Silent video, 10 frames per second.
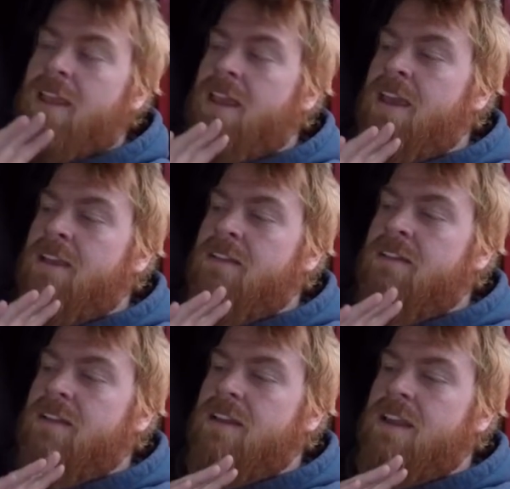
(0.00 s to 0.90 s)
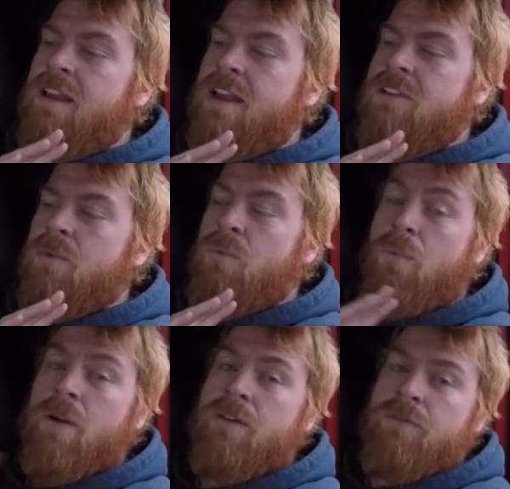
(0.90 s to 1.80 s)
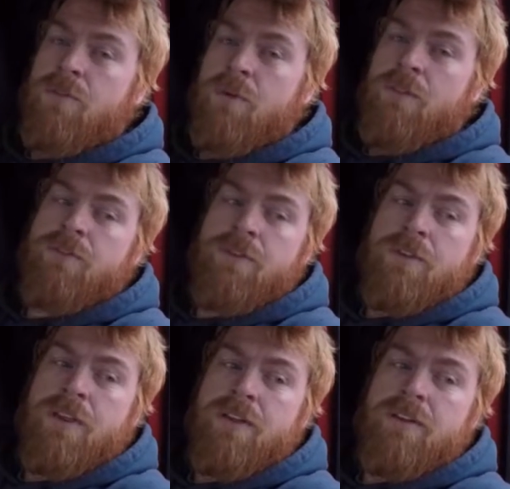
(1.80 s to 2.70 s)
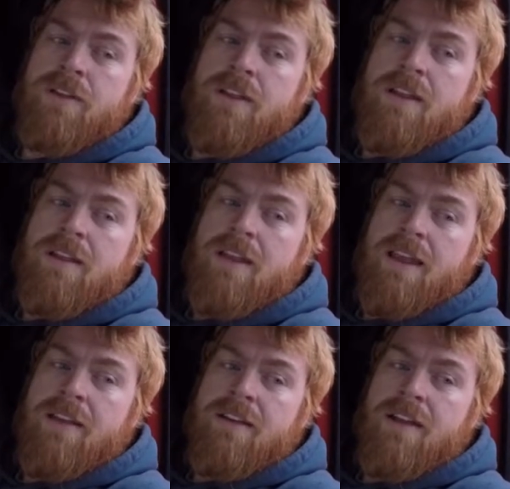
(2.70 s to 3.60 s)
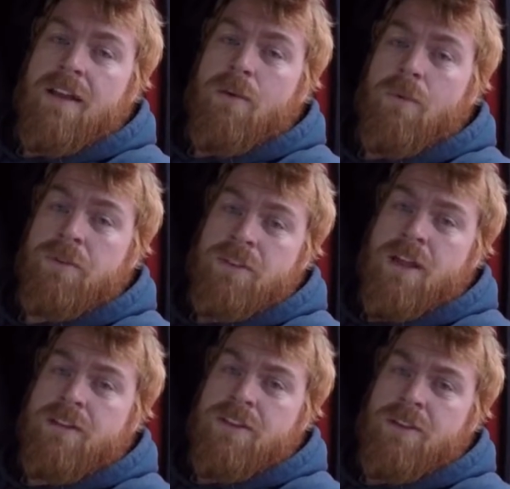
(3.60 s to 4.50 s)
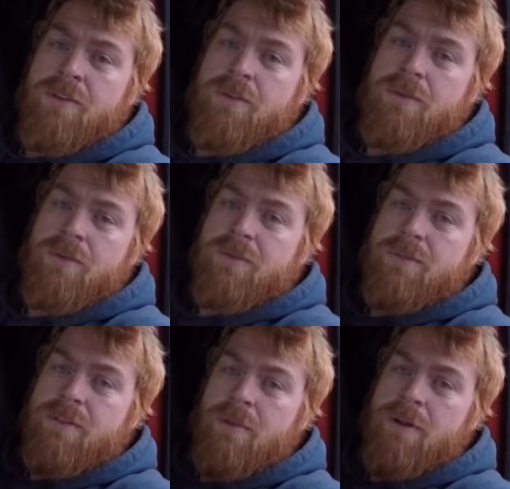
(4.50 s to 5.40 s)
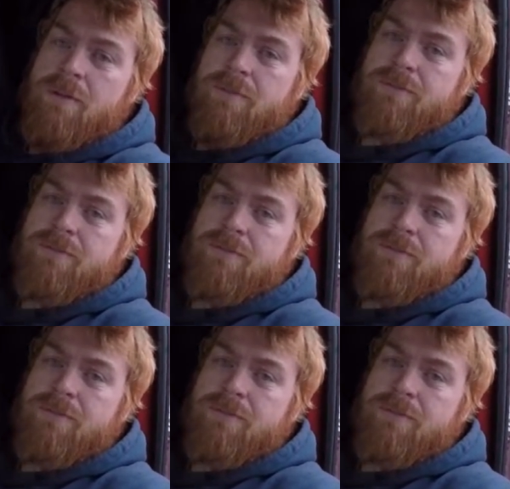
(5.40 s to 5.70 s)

and and has a wonderful wonderful new year and uh, we'll talk to you tomorrow